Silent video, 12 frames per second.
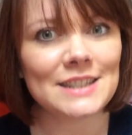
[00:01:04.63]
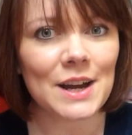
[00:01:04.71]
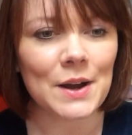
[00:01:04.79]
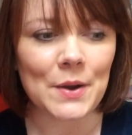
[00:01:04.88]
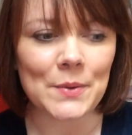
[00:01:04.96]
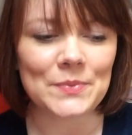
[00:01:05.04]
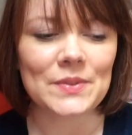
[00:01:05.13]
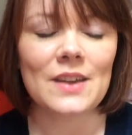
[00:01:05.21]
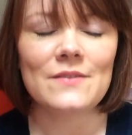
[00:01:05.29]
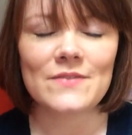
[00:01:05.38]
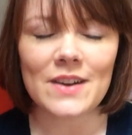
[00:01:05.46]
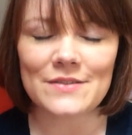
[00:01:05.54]
So,
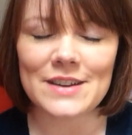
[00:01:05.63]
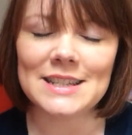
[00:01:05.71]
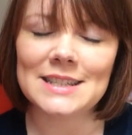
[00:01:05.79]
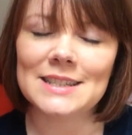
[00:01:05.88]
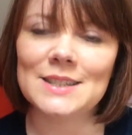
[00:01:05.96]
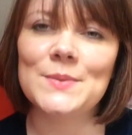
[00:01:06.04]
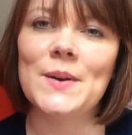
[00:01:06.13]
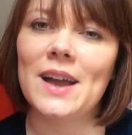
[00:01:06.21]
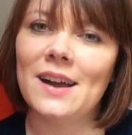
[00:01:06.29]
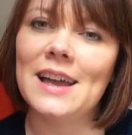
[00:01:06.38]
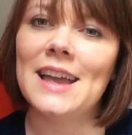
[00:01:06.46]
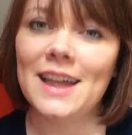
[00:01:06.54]
five reasons why
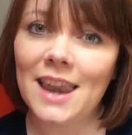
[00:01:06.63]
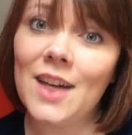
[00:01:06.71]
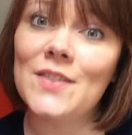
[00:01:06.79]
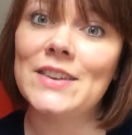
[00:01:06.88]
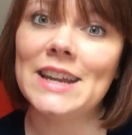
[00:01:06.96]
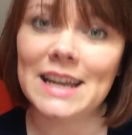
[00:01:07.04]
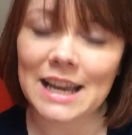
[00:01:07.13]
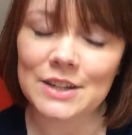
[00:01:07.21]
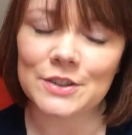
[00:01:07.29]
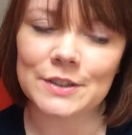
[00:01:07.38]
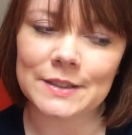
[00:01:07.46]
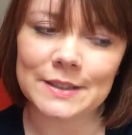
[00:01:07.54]
I love
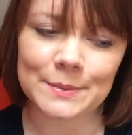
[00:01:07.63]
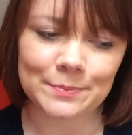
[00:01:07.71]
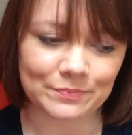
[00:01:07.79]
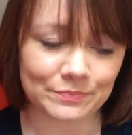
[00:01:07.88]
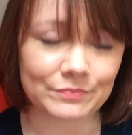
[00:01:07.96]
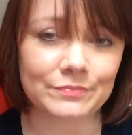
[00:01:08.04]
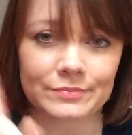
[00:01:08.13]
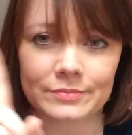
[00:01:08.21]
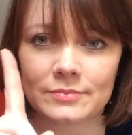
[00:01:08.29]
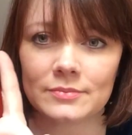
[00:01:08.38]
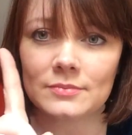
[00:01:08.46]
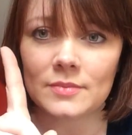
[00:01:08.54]
electrons.
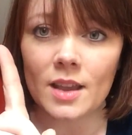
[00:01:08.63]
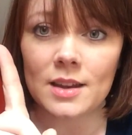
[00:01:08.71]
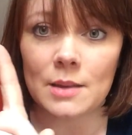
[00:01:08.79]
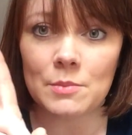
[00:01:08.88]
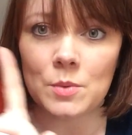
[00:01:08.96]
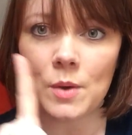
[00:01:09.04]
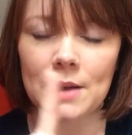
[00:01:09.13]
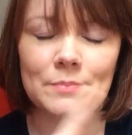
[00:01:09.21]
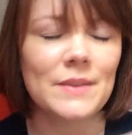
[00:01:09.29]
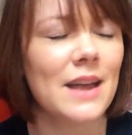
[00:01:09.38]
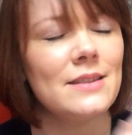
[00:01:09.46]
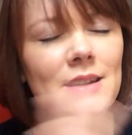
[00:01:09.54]
Number one,
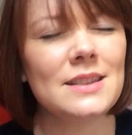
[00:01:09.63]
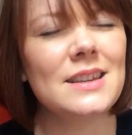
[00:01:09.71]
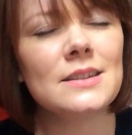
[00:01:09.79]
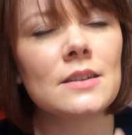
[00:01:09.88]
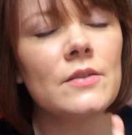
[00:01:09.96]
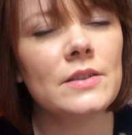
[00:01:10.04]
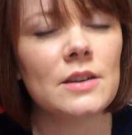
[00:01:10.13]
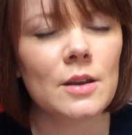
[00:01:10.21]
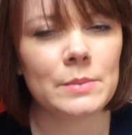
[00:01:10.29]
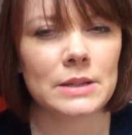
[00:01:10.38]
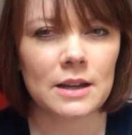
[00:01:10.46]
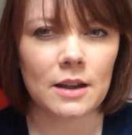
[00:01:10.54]
and these are in
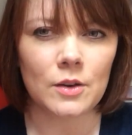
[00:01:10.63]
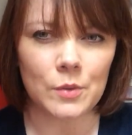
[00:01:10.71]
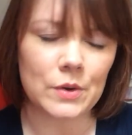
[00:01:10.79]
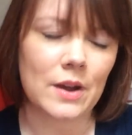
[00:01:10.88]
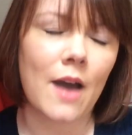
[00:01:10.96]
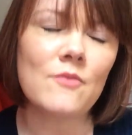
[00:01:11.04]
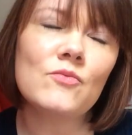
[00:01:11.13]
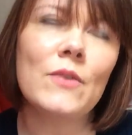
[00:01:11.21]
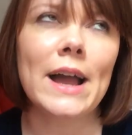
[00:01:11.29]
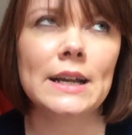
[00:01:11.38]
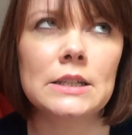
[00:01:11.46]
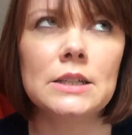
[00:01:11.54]
no particular order, I haven't
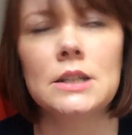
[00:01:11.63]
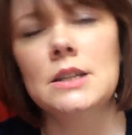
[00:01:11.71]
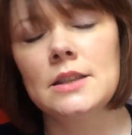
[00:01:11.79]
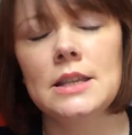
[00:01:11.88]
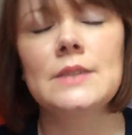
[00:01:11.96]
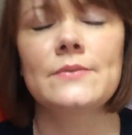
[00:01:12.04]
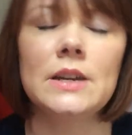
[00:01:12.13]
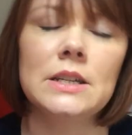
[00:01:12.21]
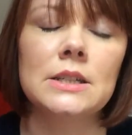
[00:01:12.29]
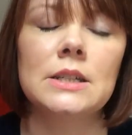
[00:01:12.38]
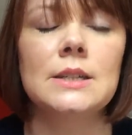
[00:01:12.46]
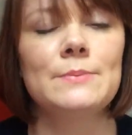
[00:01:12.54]
ranked this
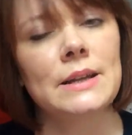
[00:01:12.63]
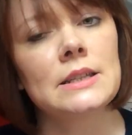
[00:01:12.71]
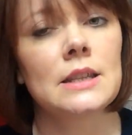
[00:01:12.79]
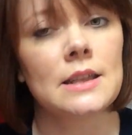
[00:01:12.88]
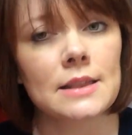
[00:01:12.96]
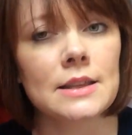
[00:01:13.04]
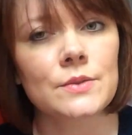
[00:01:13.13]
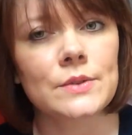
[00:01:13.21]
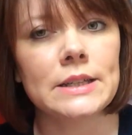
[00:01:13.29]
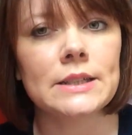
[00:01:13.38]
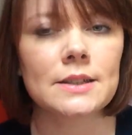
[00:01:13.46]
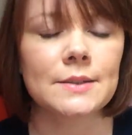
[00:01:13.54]
reason better than this
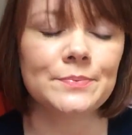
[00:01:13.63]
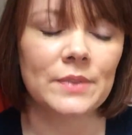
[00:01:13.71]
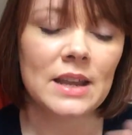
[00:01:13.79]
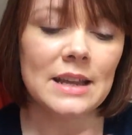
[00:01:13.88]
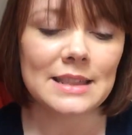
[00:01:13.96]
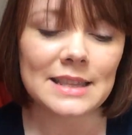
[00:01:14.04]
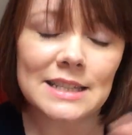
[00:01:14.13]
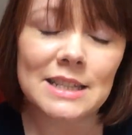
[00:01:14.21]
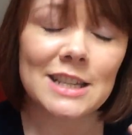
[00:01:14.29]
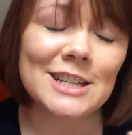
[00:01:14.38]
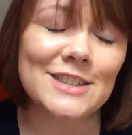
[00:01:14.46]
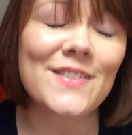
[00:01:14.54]
reason. These
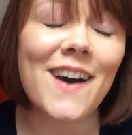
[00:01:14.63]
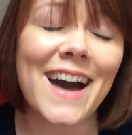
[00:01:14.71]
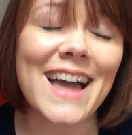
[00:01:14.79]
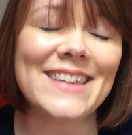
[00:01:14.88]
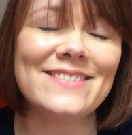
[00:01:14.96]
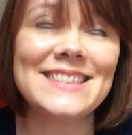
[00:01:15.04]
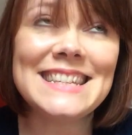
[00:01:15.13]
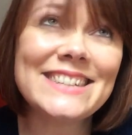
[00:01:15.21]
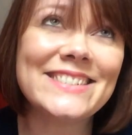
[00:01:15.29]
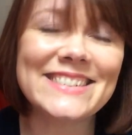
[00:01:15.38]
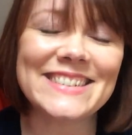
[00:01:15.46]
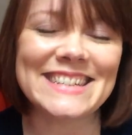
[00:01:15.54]
are just five
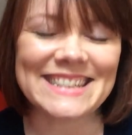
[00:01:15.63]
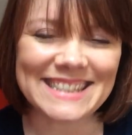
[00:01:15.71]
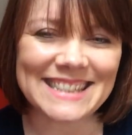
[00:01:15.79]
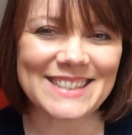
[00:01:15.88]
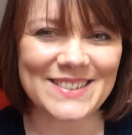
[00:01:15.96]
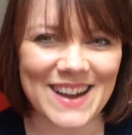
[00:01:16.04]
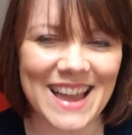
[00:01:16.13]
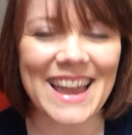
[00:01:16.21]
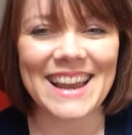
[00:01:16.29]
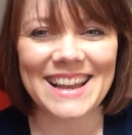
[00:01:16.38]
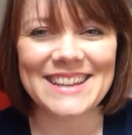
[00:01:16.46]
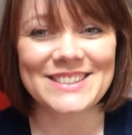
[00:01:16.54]
different reasons why
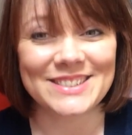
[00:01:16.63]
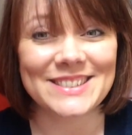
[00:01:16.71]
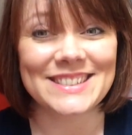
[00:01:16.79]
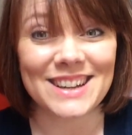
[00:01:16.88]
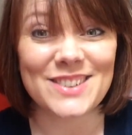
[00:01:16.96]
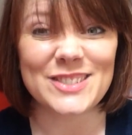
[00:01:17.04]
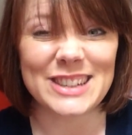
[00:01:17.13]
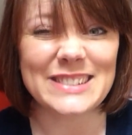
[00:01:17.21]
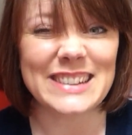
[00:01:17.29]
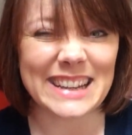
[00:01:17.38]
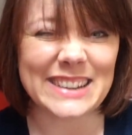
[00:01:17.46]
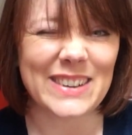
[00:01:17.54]
electrons are
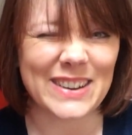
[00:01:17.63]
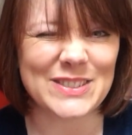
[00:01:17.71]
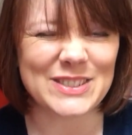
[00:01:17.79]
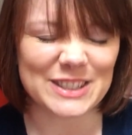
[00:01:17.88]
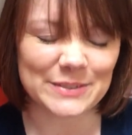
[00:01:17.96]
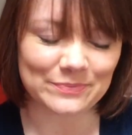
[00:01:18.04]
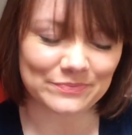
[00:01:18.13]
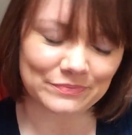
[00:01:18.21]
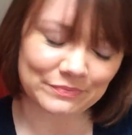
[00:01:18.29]
really quite awesome.